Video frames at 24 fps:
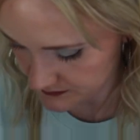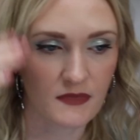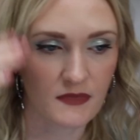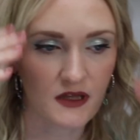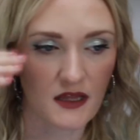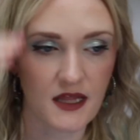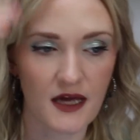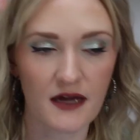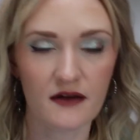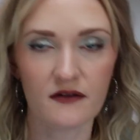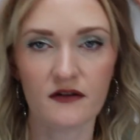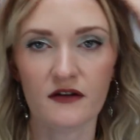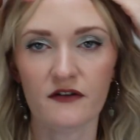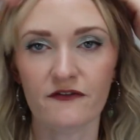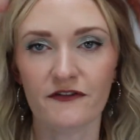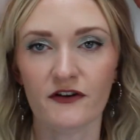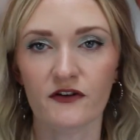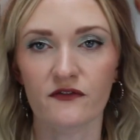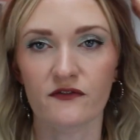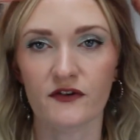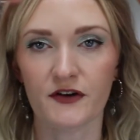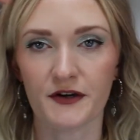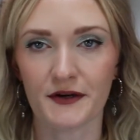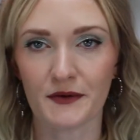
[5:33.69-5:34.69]
and that it
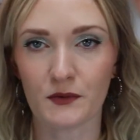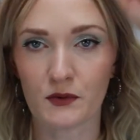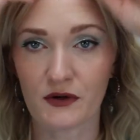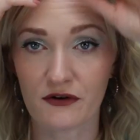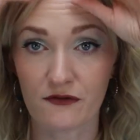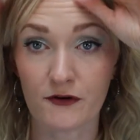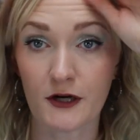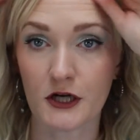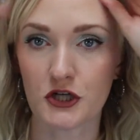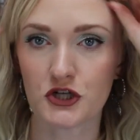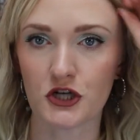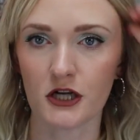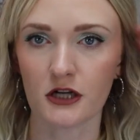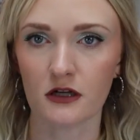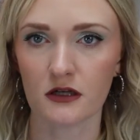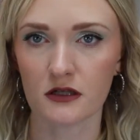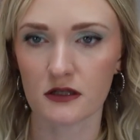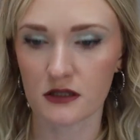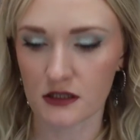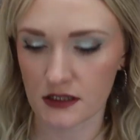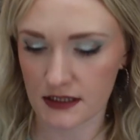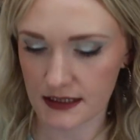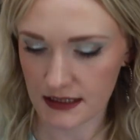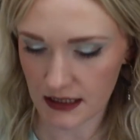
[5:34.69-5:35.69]
felt very refreshing
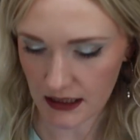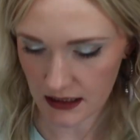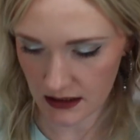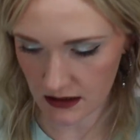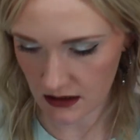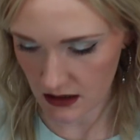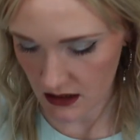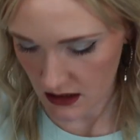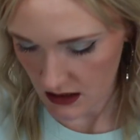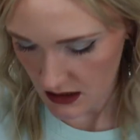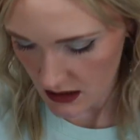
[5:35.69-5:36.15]
on the skin.